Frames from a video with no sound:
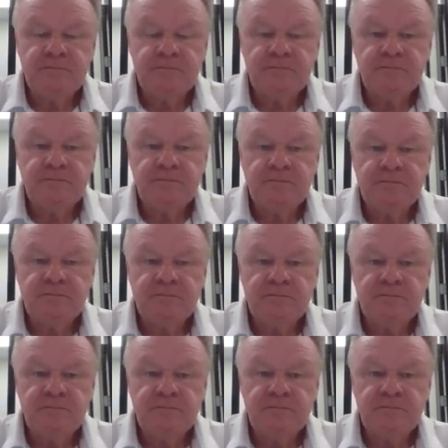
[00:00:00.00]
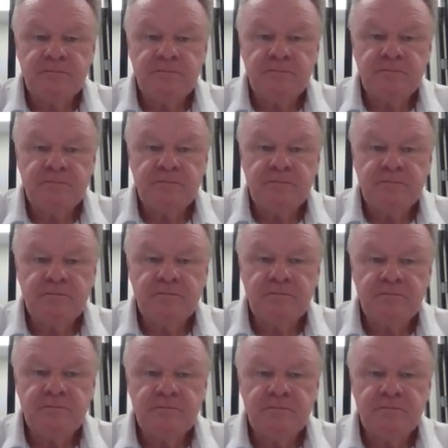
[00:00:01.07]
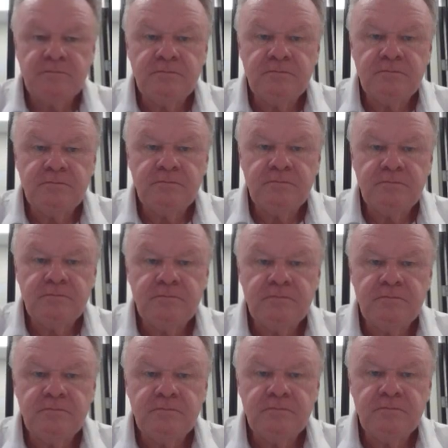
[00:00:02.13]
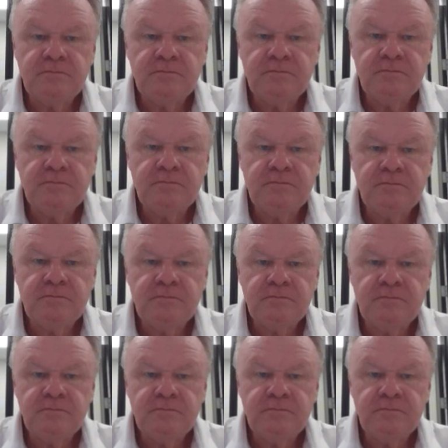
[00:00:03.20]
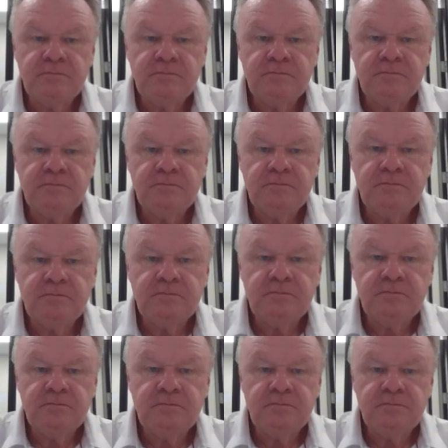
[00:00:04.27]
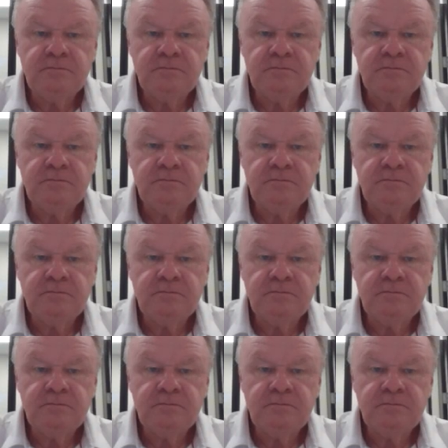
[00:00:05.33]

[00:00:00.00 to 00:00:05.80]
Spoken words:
(silent)